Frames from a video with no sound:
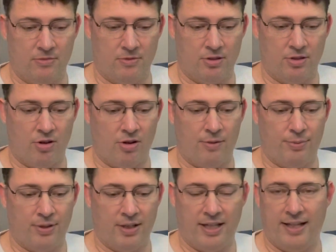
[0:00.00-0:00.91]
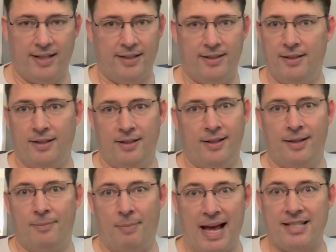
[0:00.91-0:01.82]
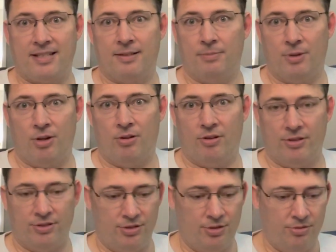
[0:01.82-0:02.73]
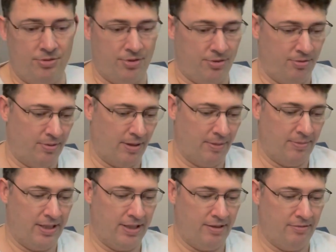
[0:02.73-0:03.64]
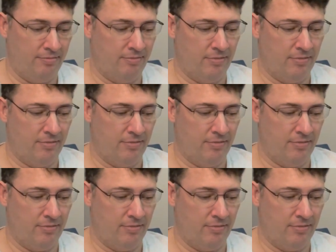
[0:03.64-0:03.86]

daughter play basketball on YouTube. I mean,